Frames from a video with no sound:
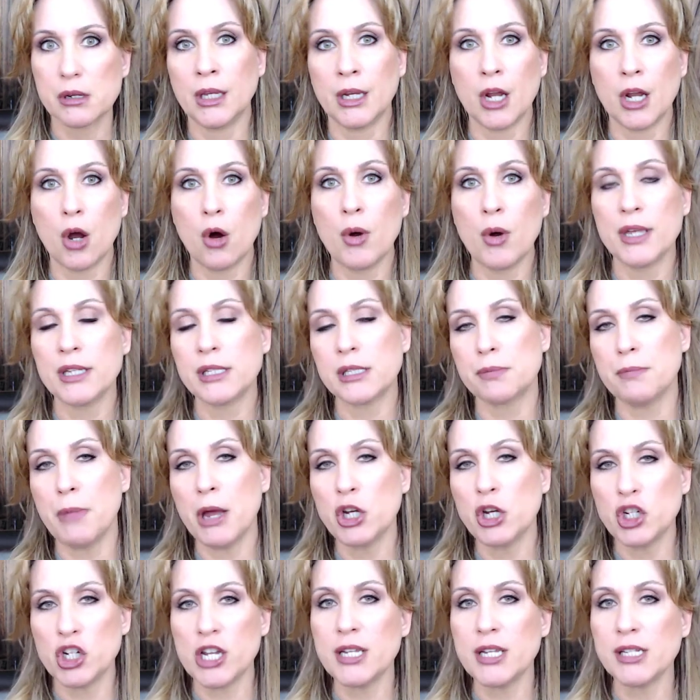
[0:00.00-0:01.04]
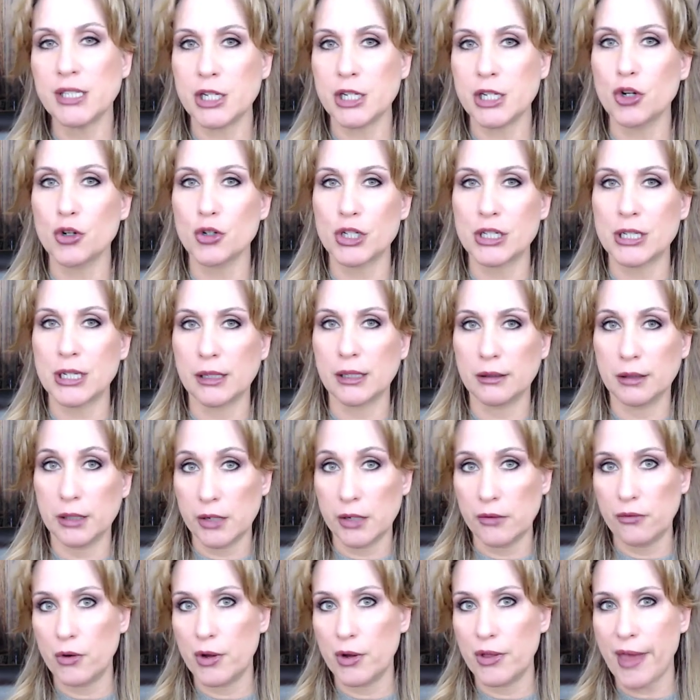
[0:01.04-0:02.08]
You know, it's much easier to
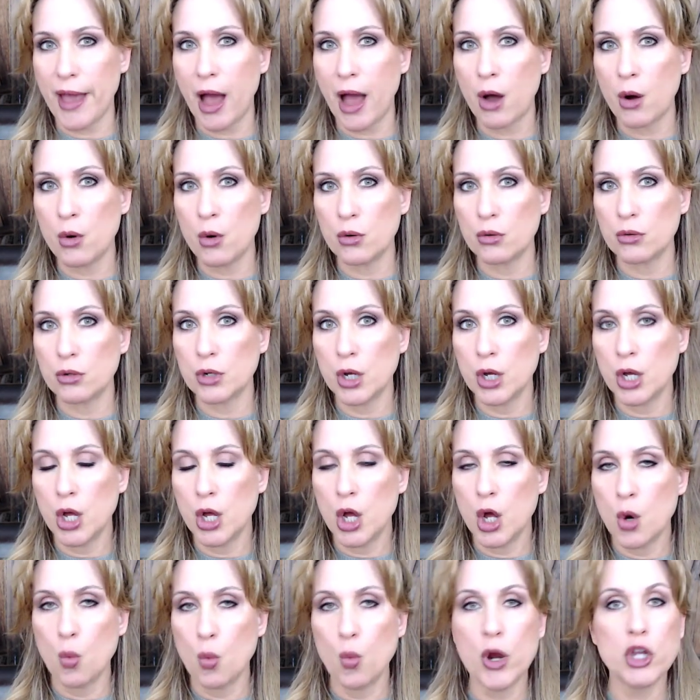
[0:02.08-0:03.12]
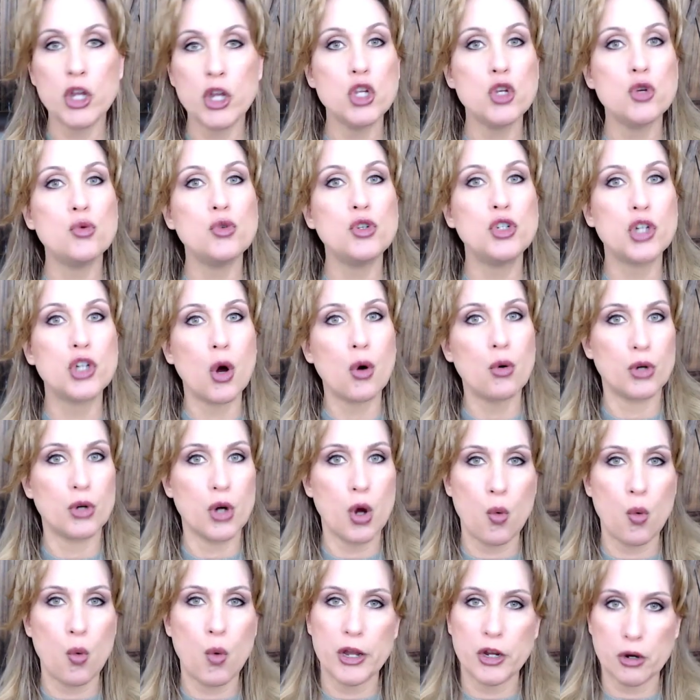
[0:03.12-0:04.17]
live without when you don't
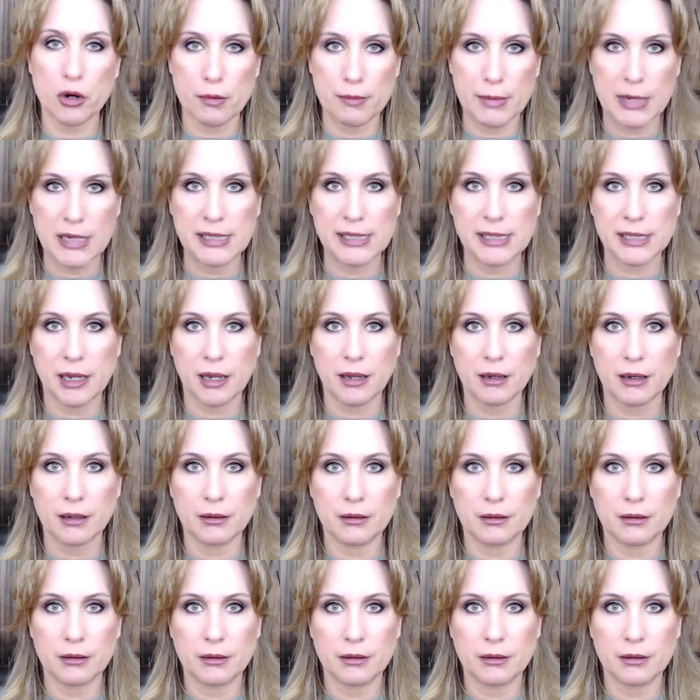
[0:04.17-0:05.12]
know what you're missing.